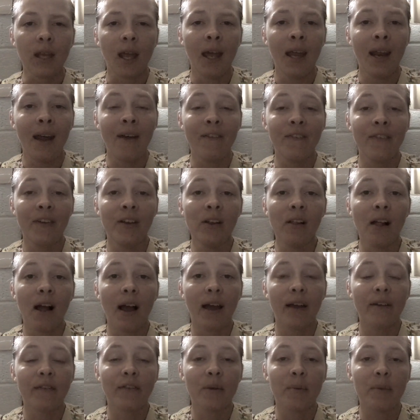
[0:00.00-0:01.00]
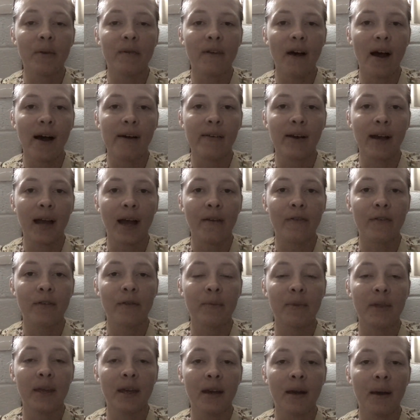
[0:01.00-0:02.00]
And I feel like from the vibe I got
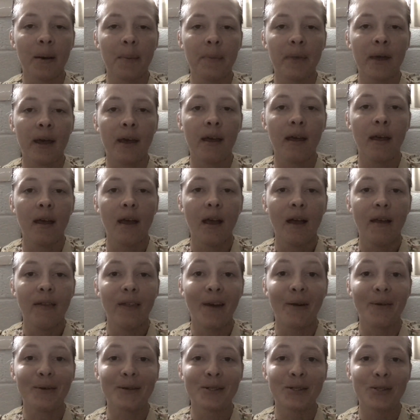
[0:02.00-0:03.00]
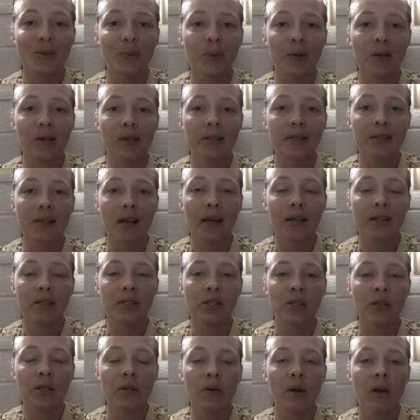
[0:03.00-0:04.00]
from them that they were super excited
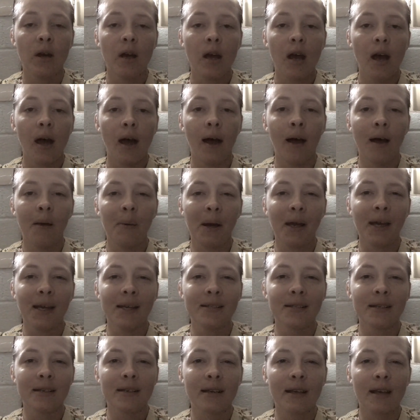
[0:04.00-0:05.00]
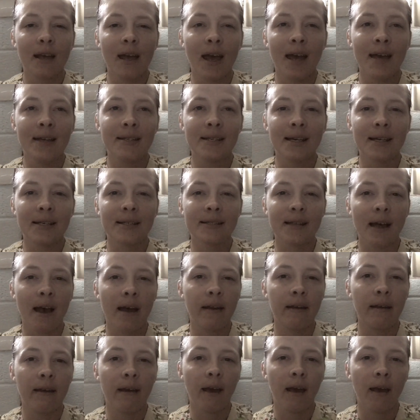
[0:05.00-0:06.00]
too. I guess as
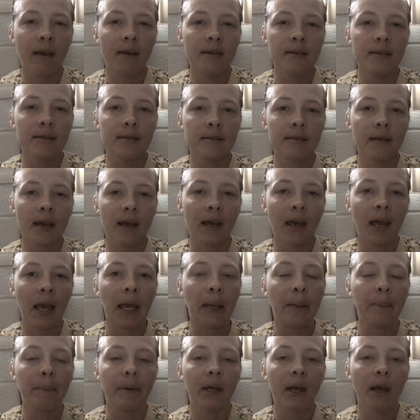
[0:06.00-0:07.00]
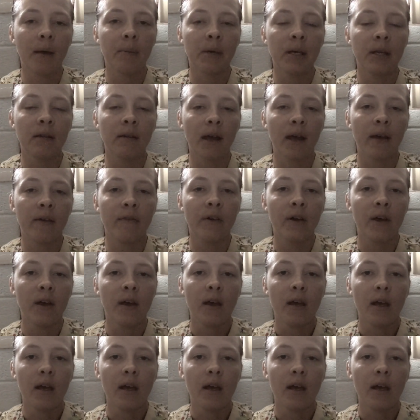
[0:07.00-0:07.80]
excited as they can be. I mean, they've